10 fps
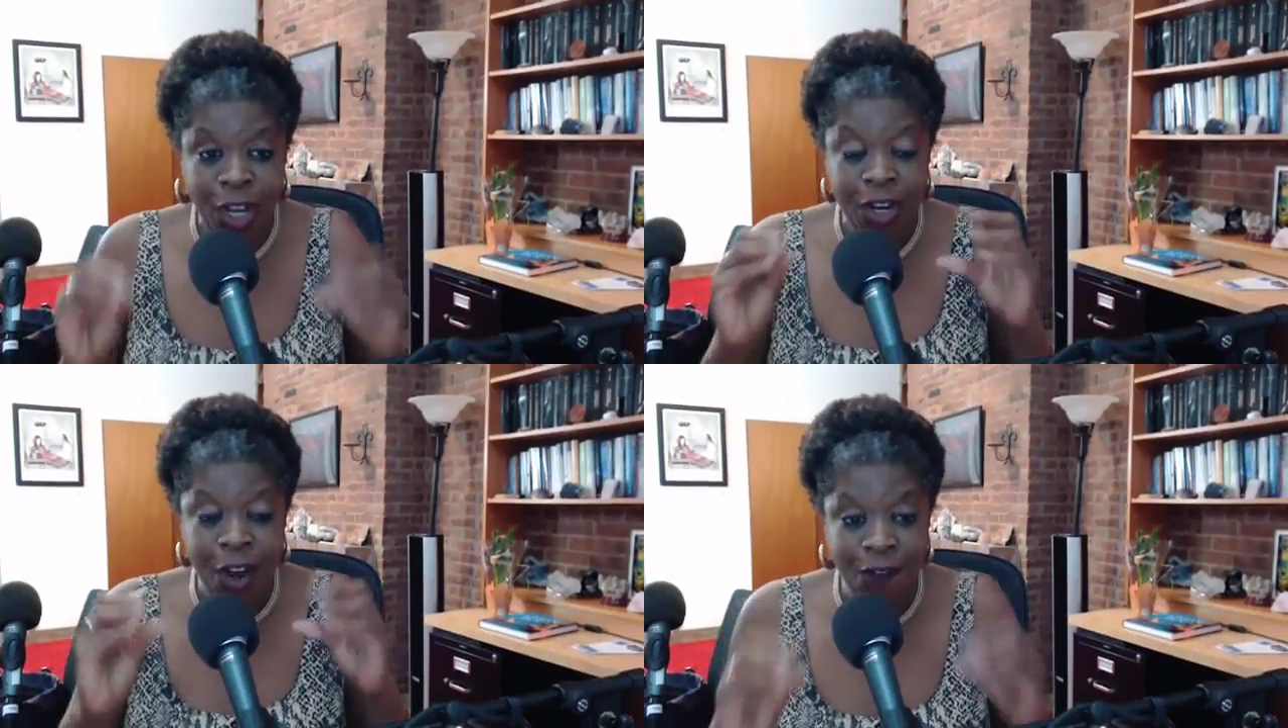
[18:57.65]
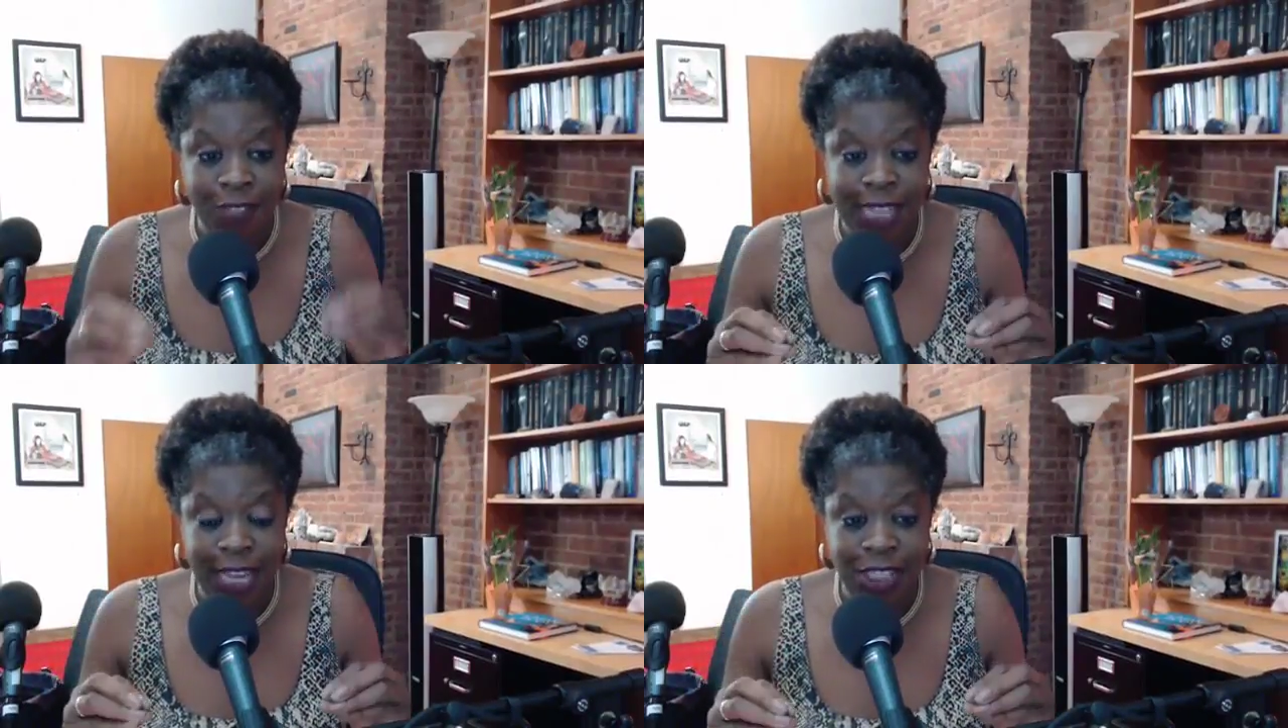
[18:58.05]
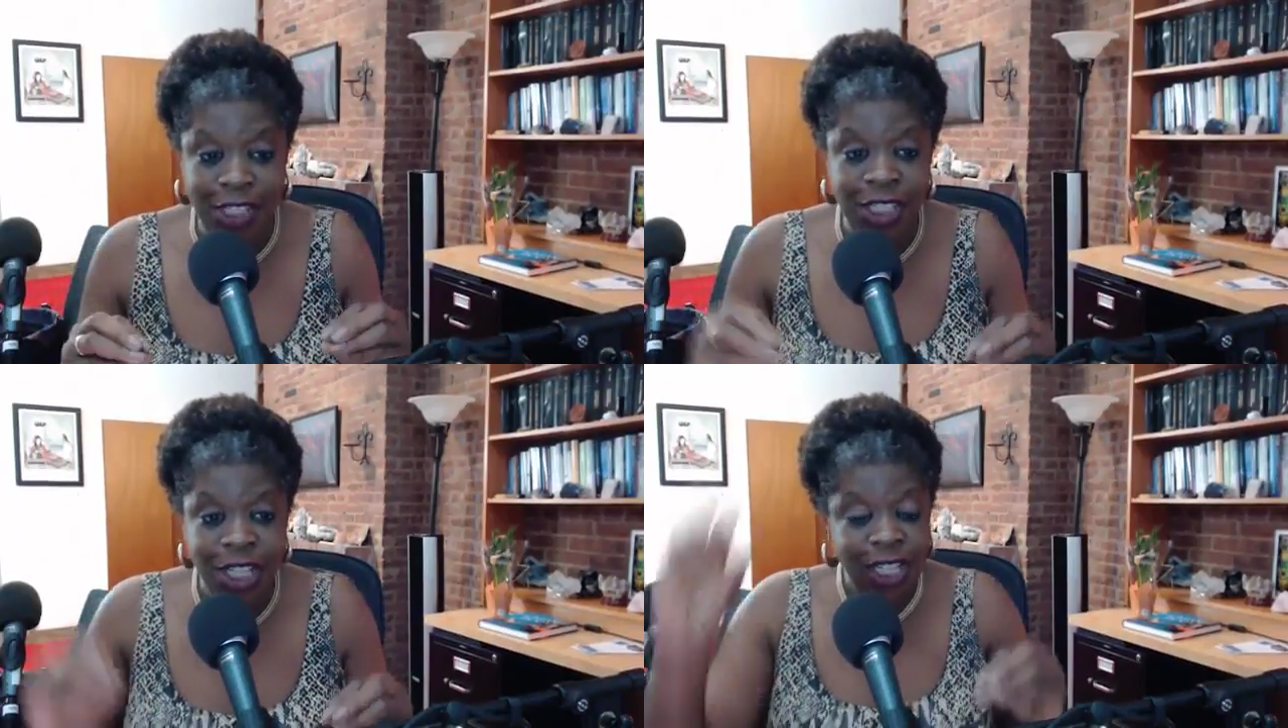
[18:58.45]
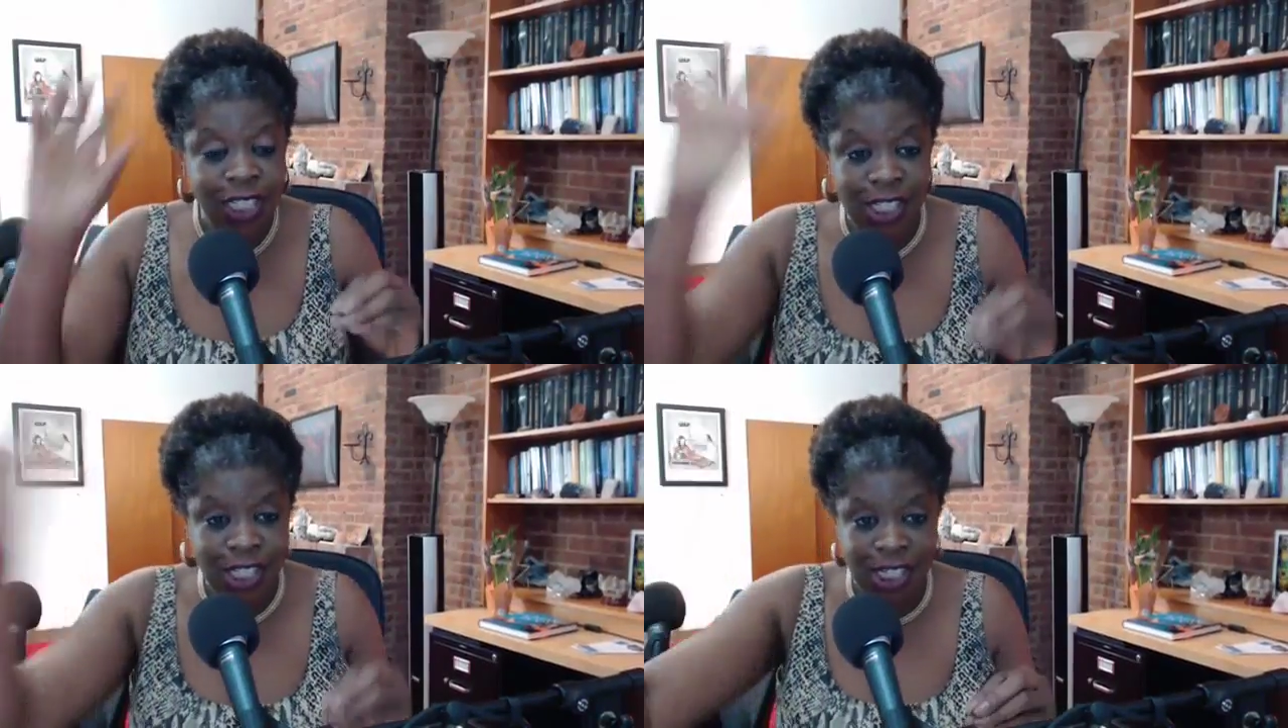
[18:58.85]
conversation
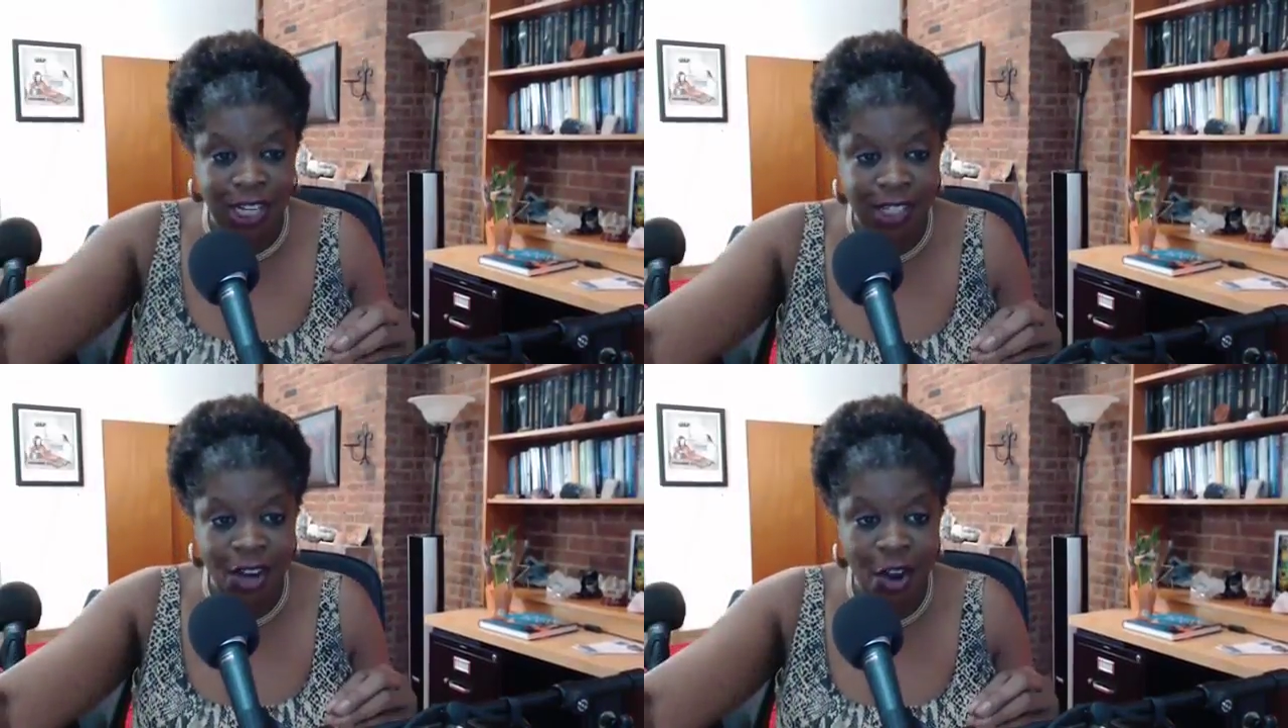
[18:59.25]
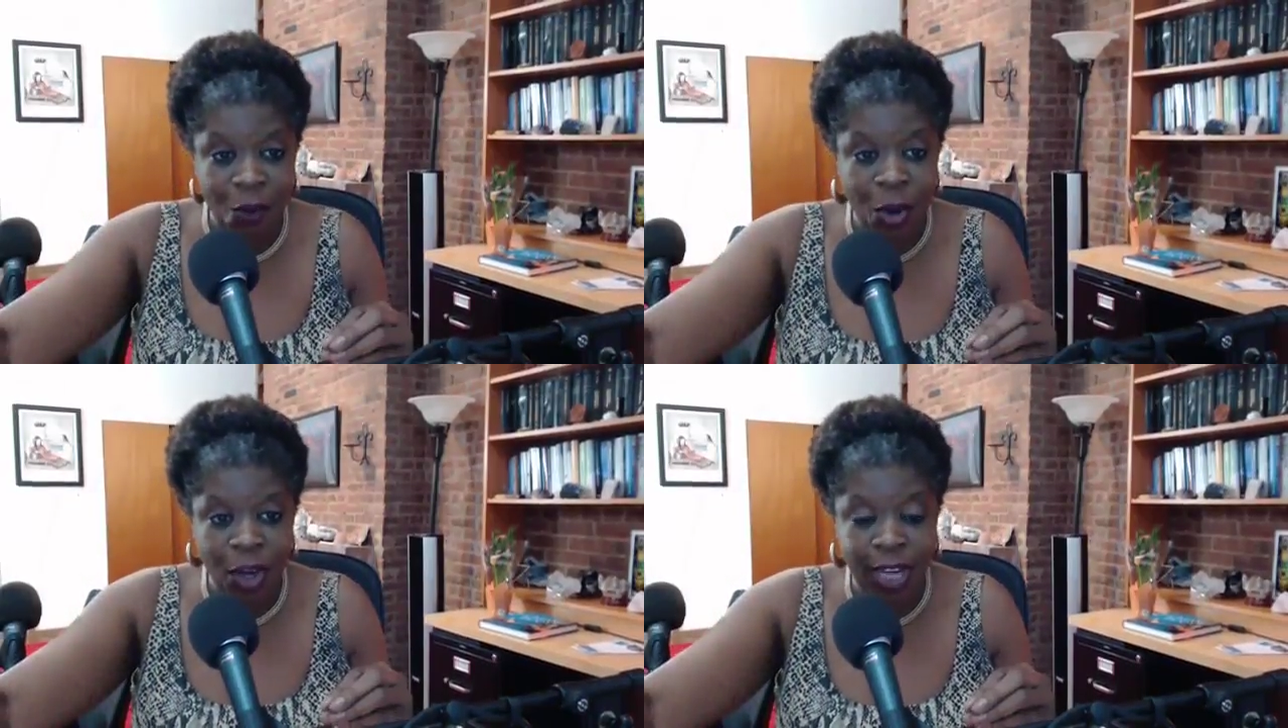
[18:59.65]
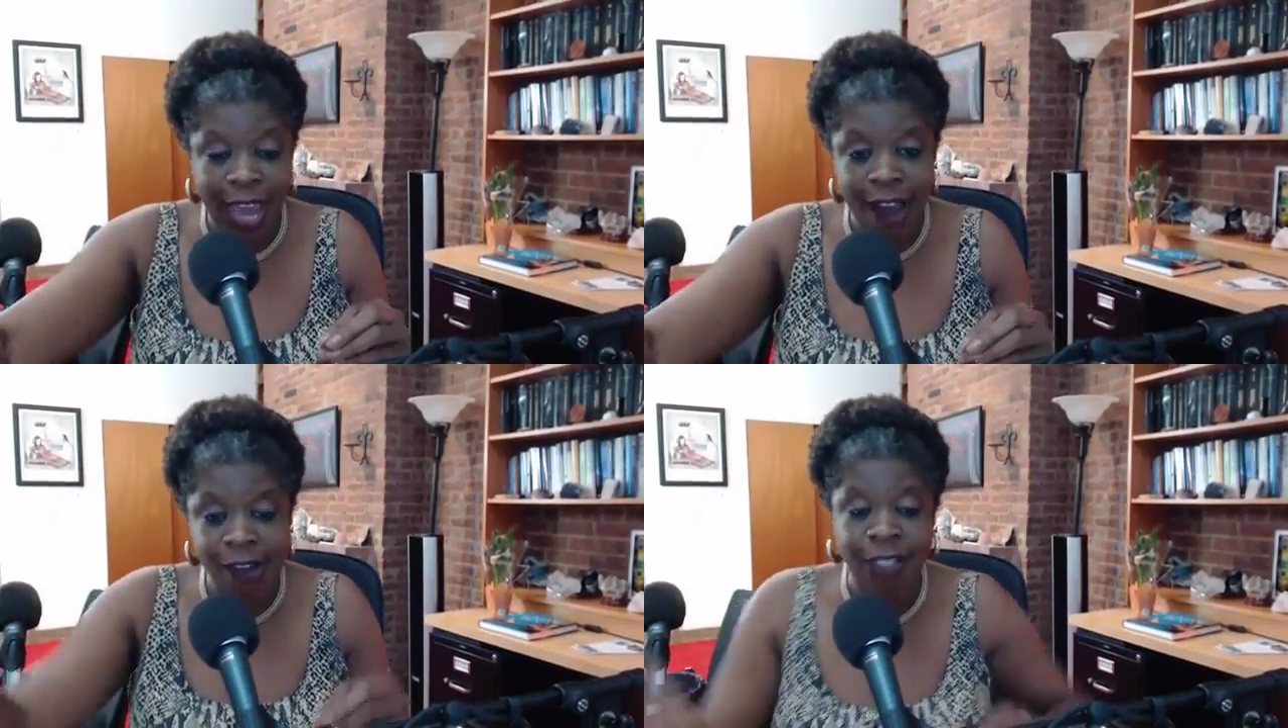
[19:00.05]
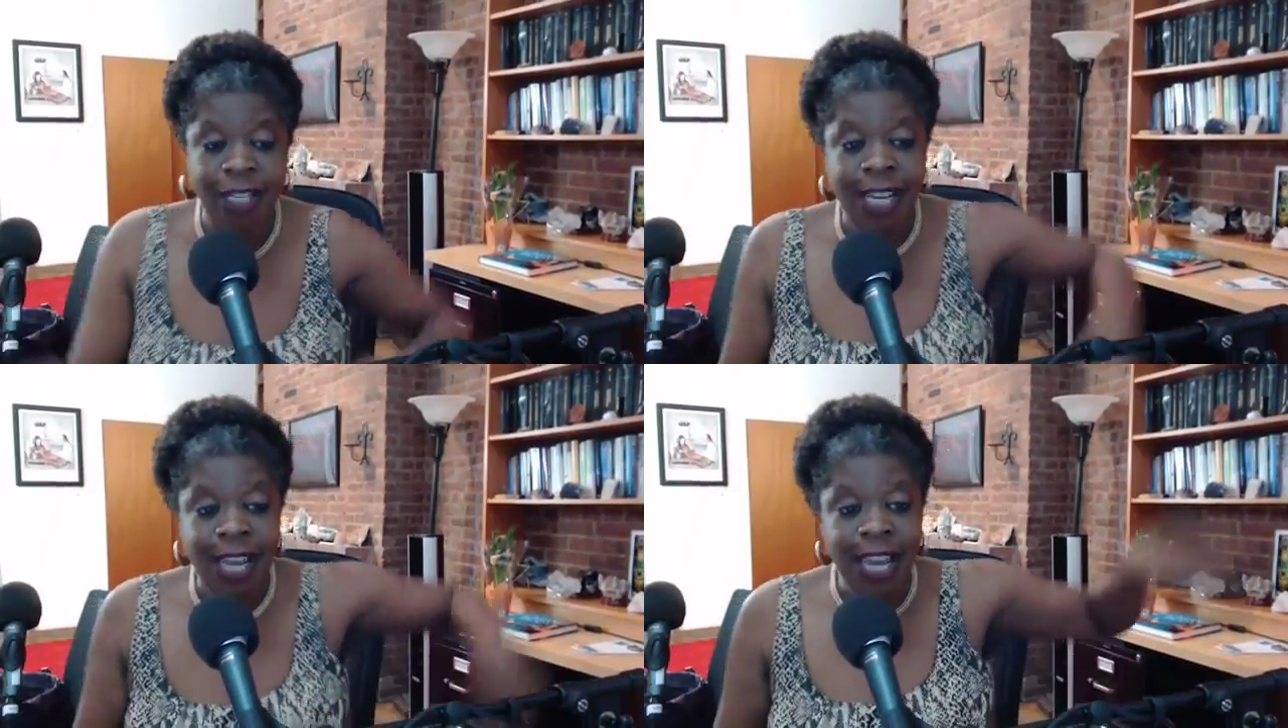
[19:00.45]
she does her workout
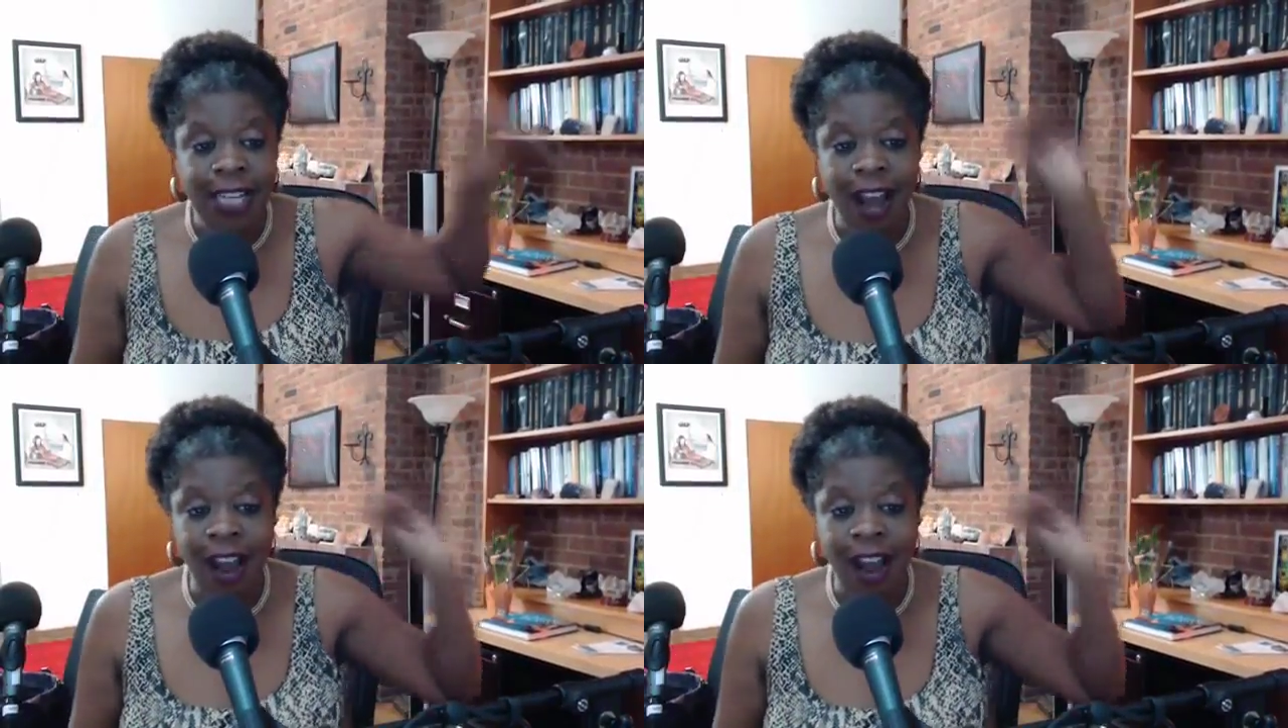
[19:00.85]
and i